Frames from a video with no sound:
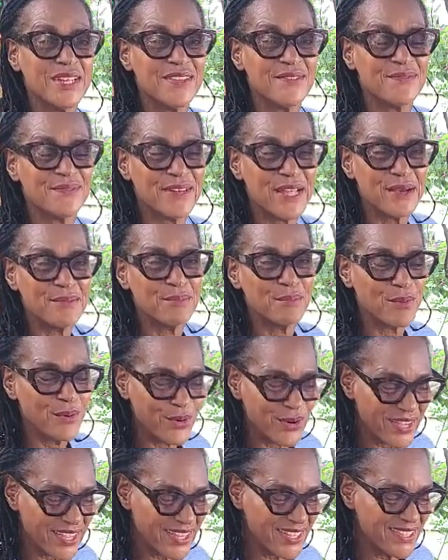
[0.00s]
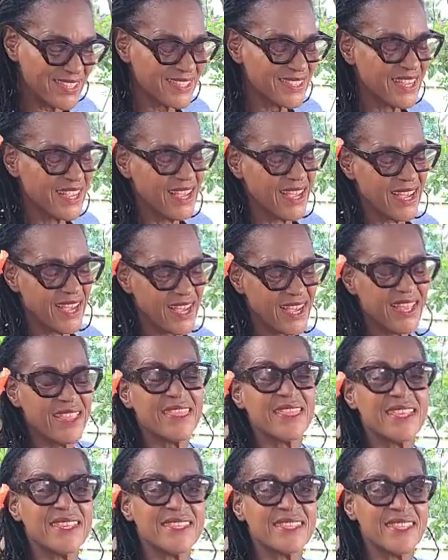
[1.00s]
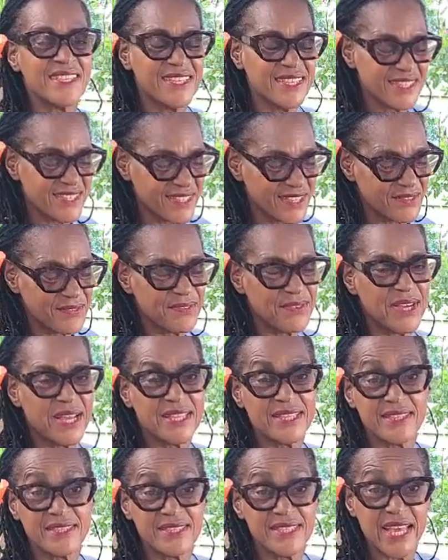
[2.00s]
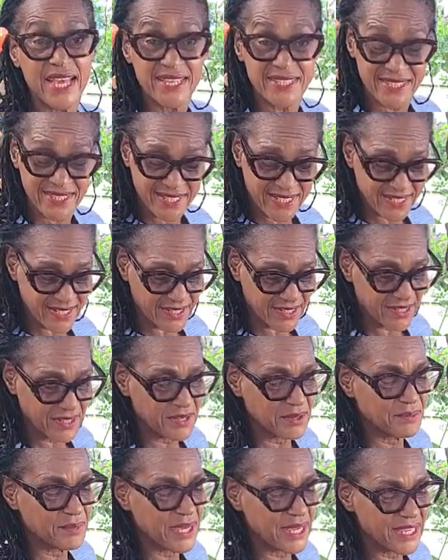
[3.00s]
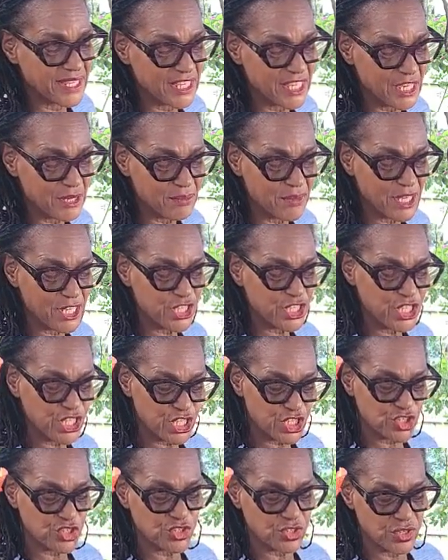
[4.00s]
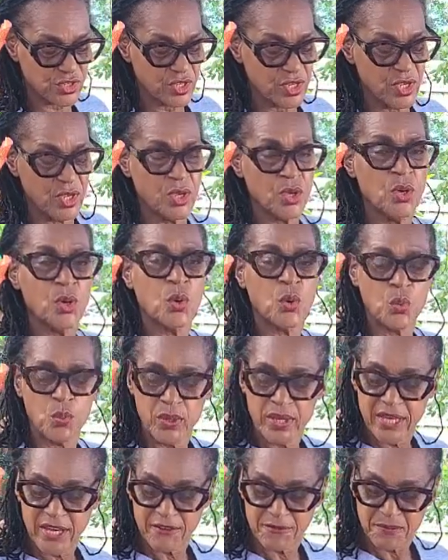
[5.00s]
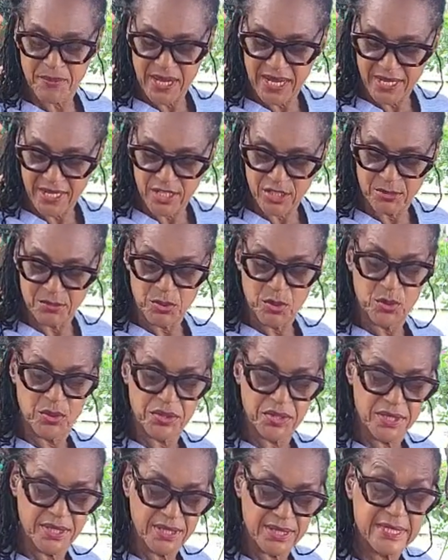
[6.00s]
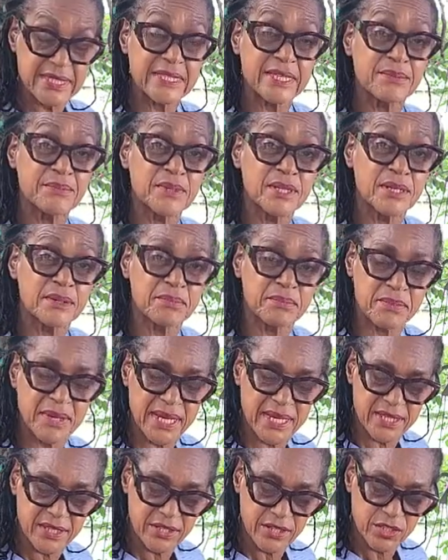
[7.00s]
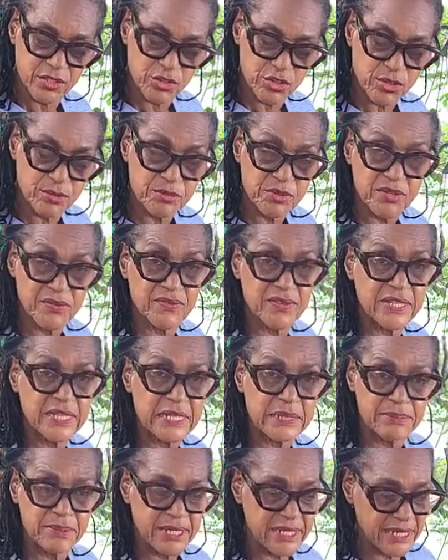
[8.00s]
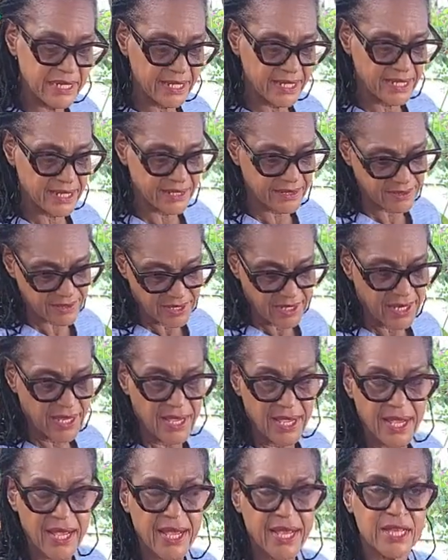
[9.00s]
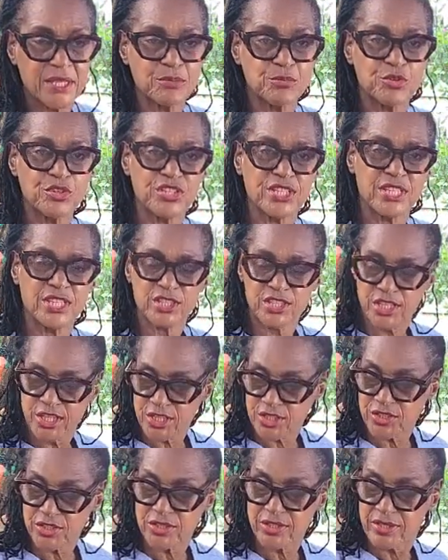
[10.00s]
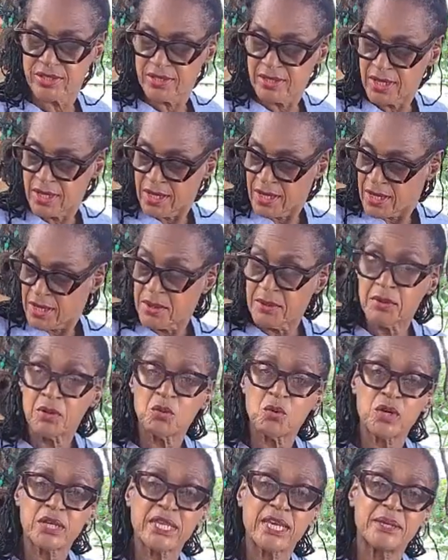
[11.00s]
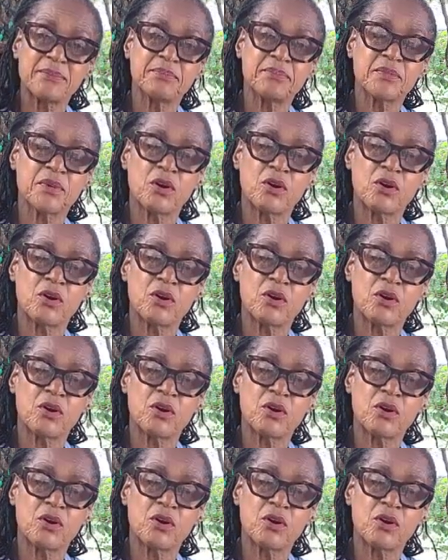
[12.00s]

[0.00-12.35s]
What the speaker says: flamboyant, and this is the Fantastica by name and nature. We have packaged both in a similar manner in terms of labeling and presentation. Let me show you the